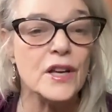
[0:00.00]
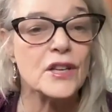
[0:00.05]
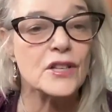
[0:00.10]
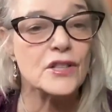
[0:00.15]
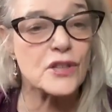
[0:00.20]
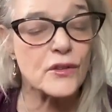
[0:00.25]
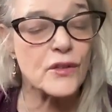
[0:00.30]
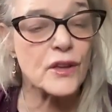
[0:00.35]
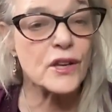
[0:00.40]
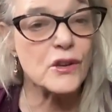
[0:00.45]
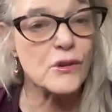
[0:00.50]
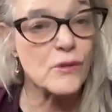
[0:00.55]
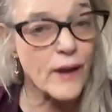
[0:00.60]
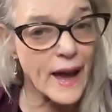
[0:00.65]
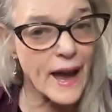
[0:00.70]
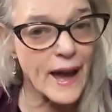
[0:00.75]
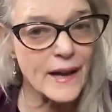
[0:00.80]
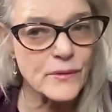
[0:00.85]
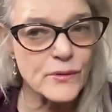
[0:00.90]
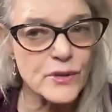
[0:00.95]
so that you
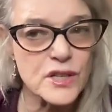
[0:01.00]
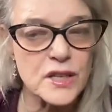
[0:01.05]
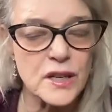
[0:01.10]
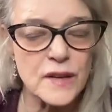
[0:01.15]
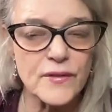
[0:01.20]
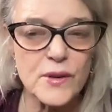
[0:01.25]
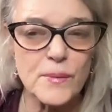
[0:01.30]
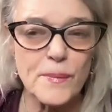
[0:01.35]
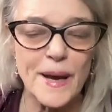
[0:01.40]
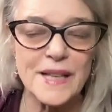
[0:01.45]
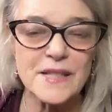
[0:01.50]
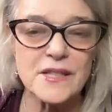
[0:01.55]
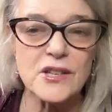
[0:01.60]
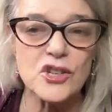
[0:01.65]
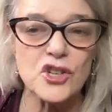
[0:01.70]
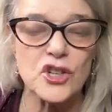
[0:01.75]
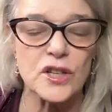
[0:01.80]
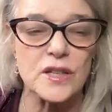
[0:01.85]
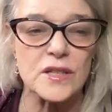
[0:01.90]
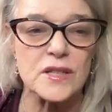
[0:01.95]
can receive the
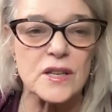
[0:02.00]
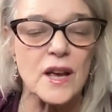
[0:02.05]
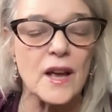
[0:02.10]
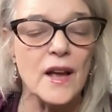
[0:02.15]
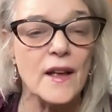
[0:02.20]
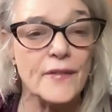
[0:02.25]
messages.